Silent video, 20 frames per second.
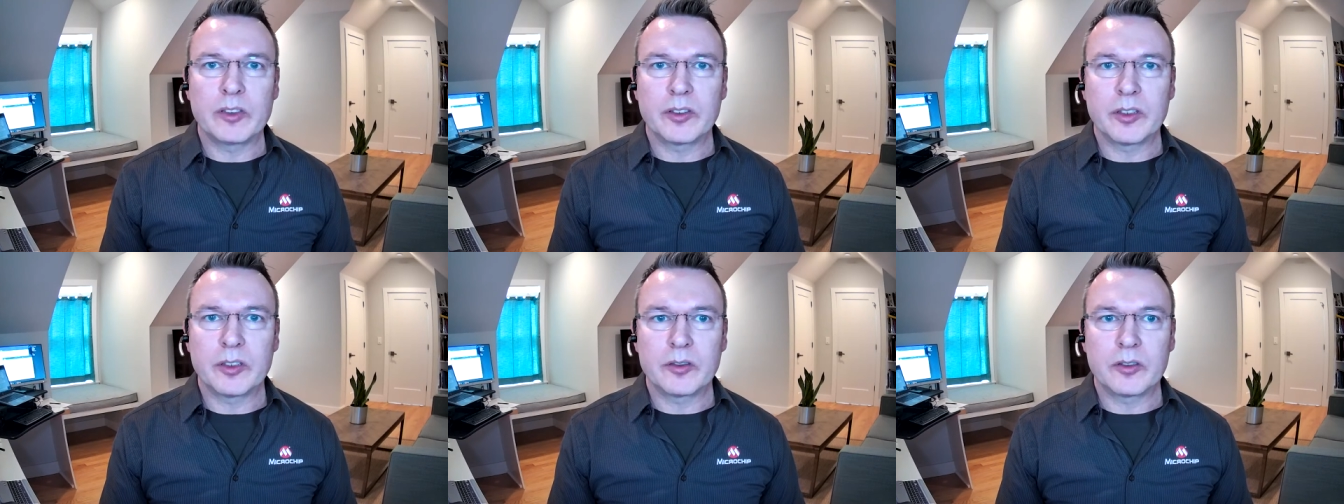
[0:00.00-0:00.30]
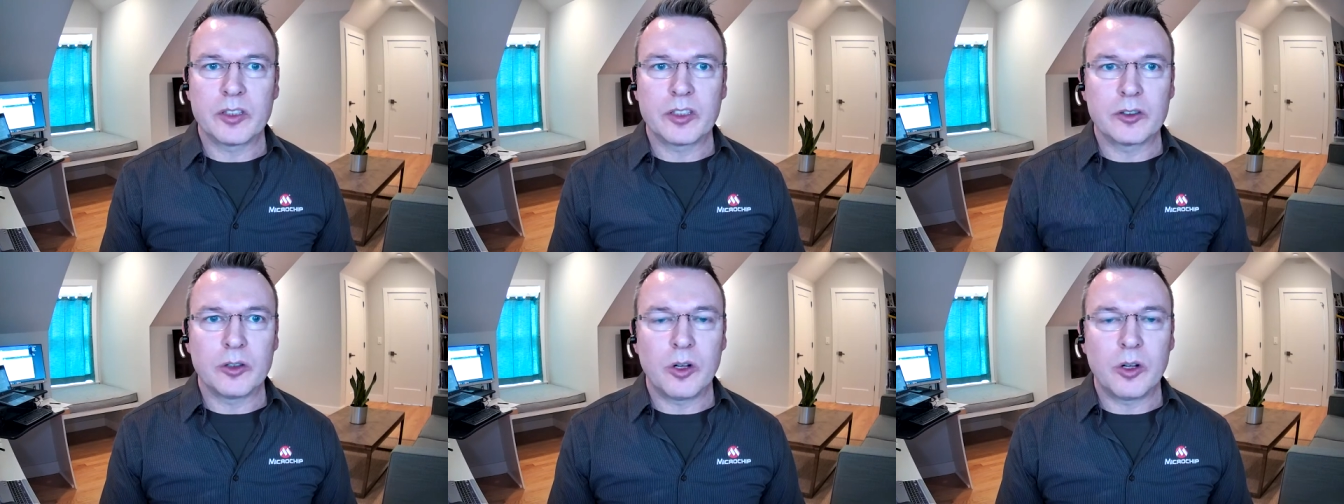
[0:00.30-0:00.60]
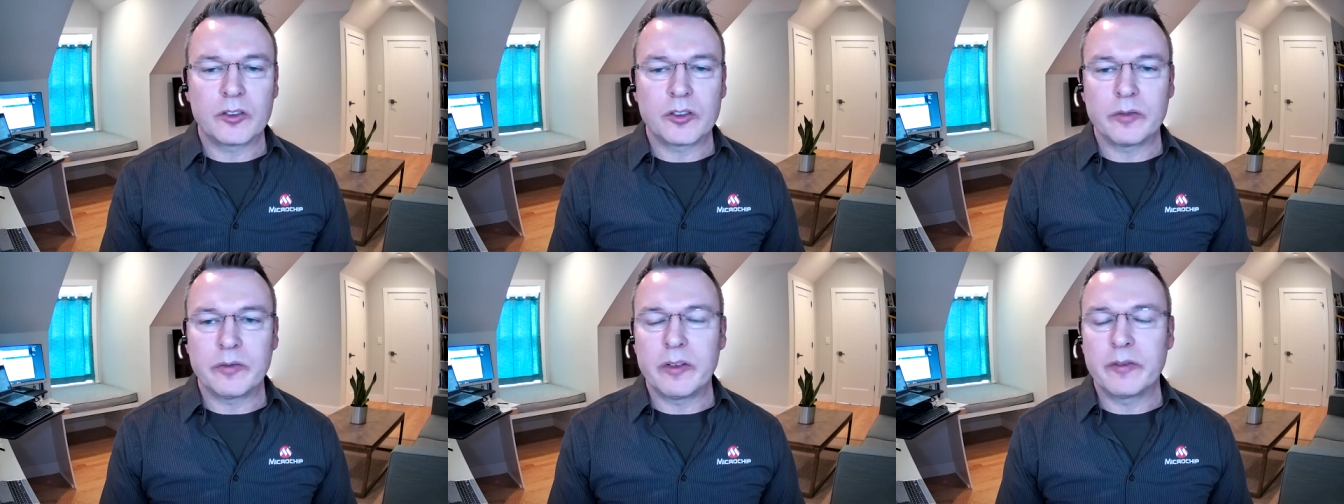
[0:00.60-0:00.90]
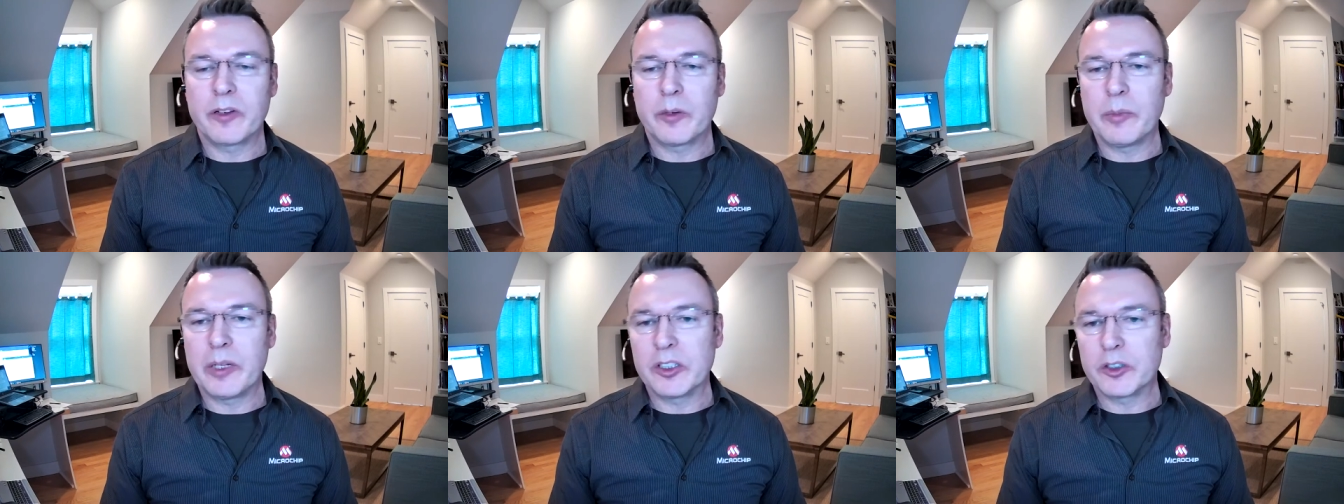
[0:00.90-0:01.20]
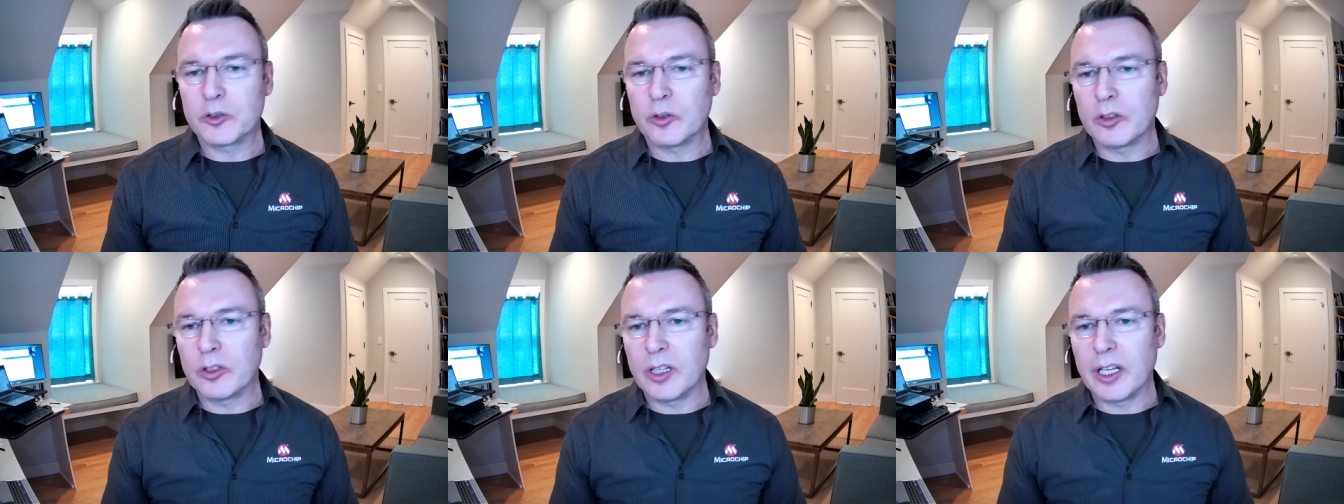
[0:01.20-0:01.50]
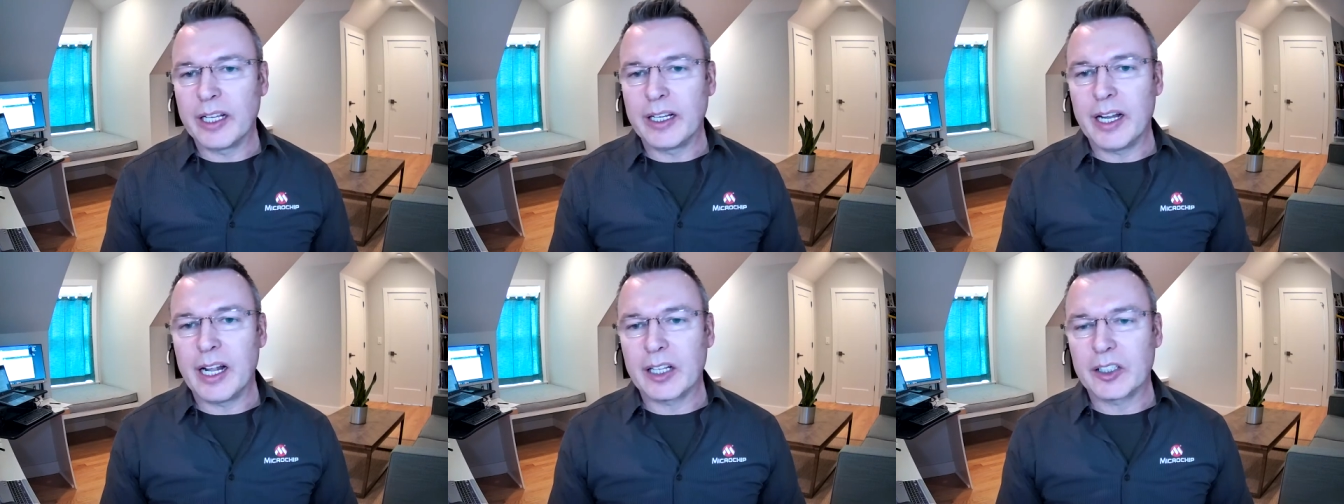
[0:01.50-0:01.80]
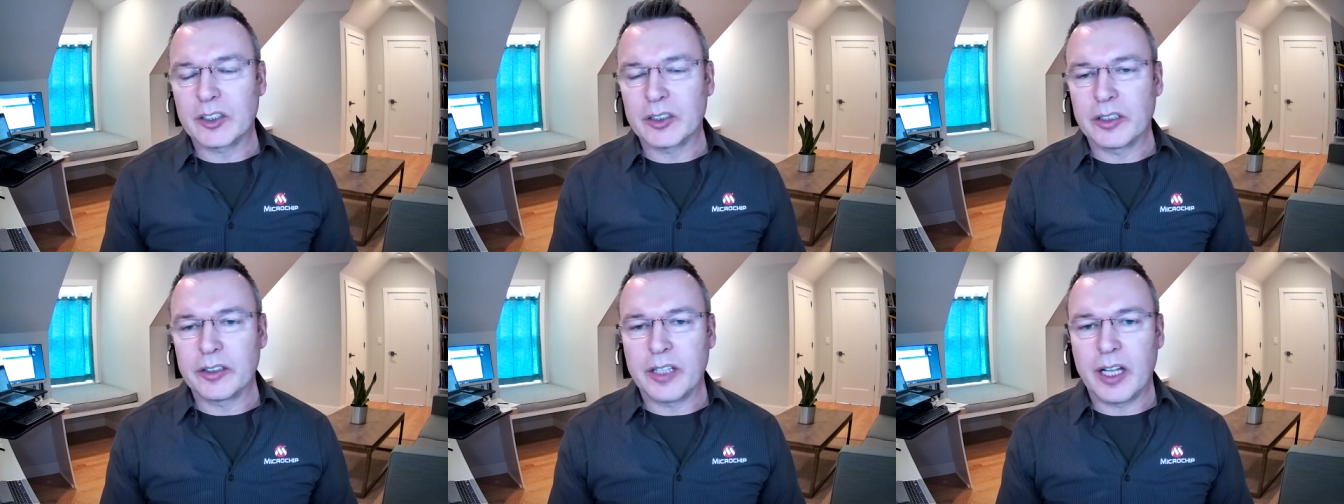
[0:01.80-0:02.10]
There's, there's lots of information online
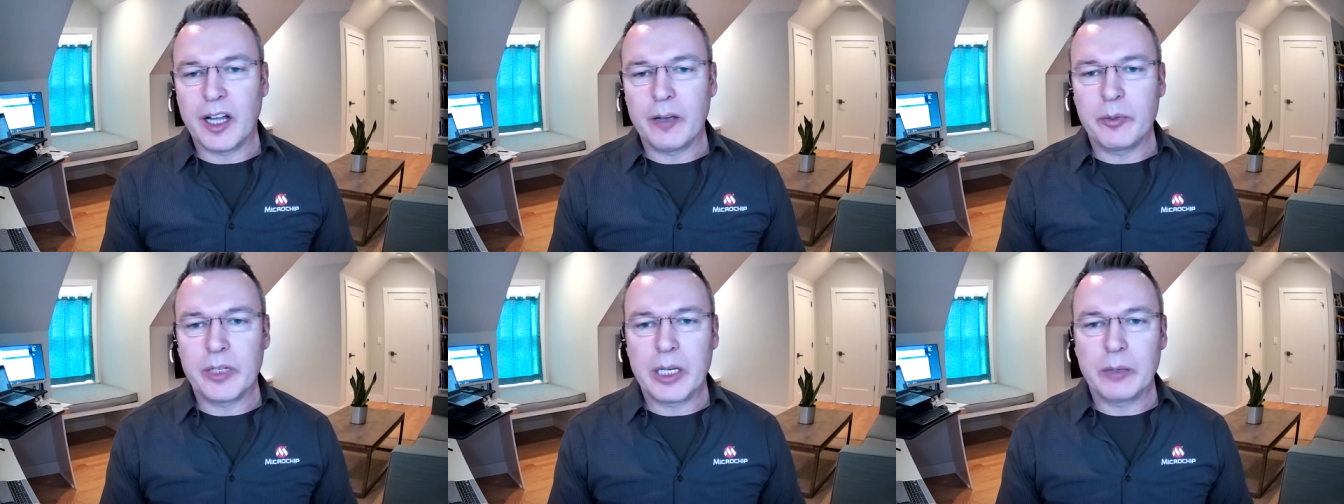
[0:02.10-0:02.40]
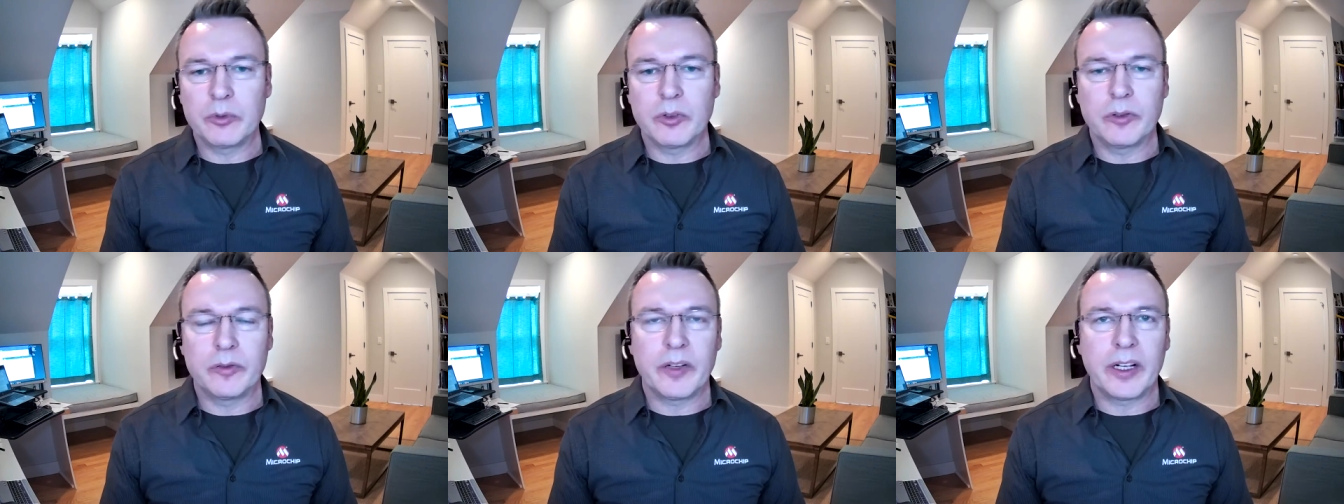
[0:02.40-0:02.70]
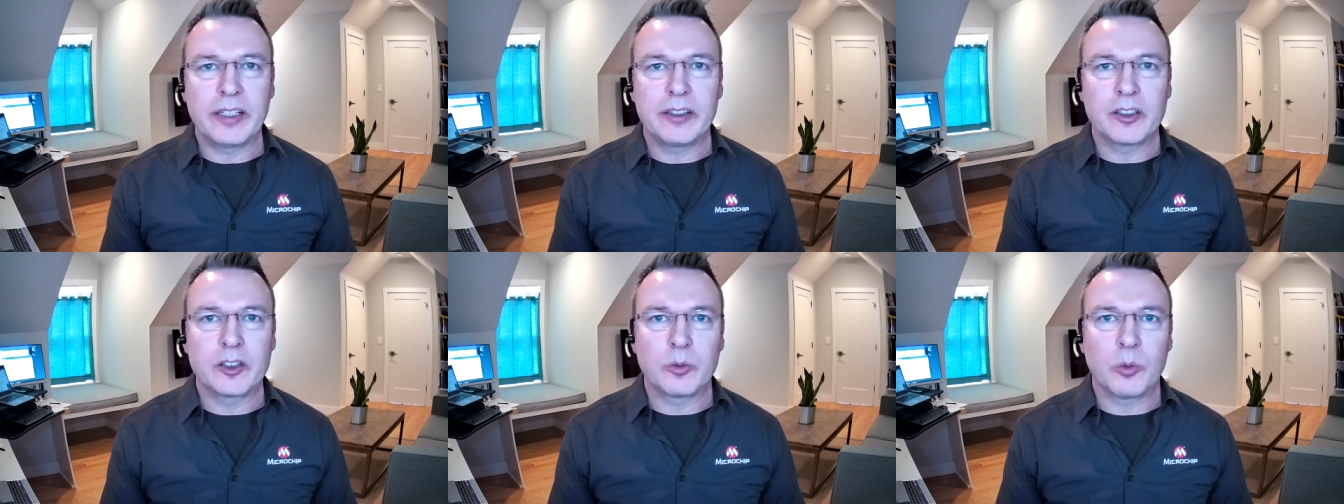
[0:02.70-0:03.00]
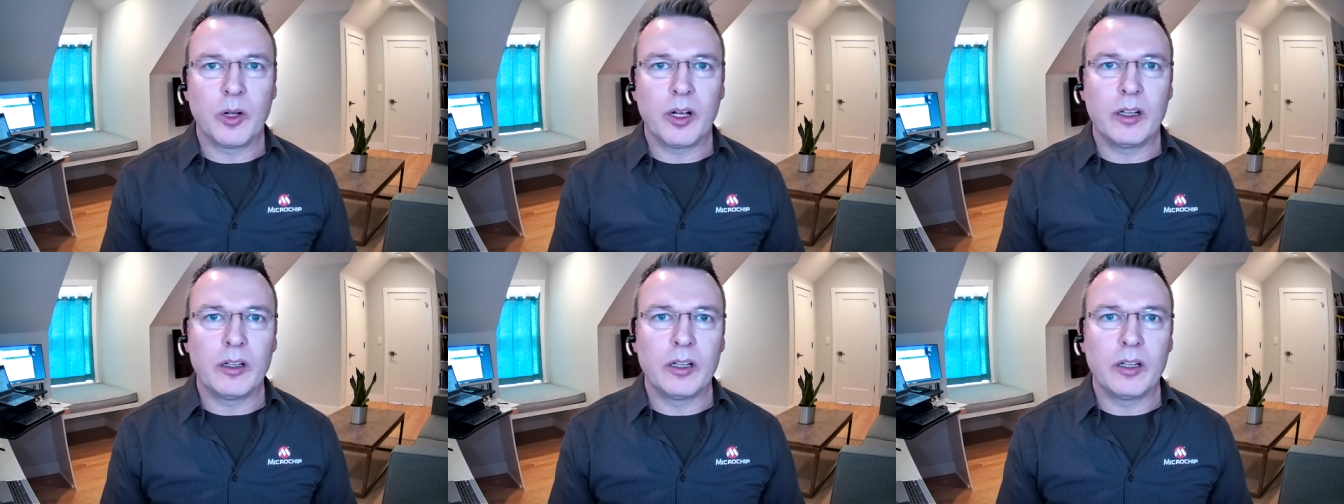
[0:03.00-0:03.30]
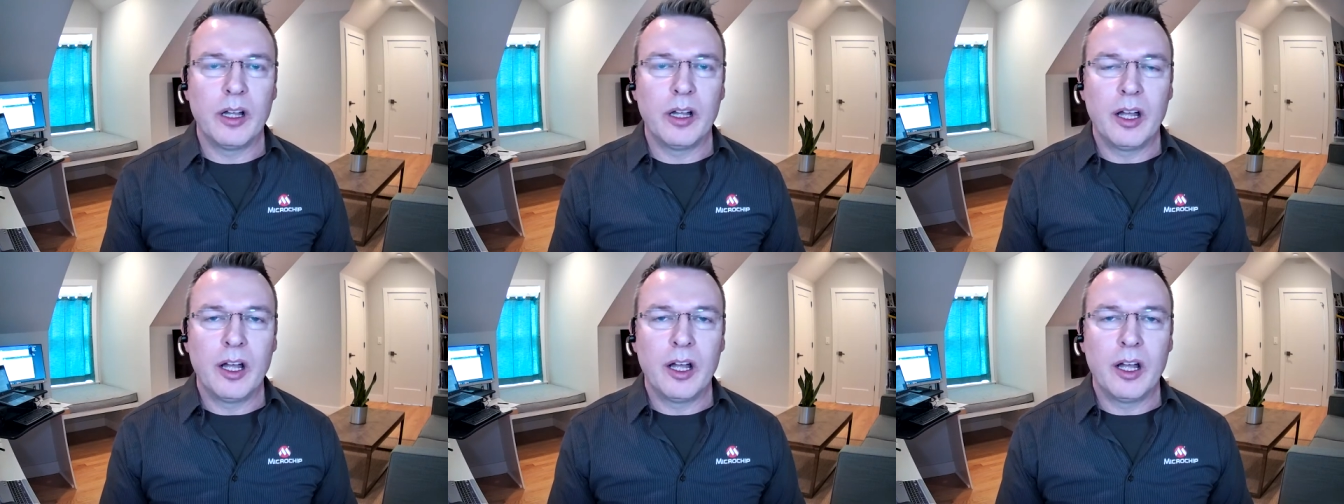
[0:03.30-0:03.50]
actually that I've been able to find as well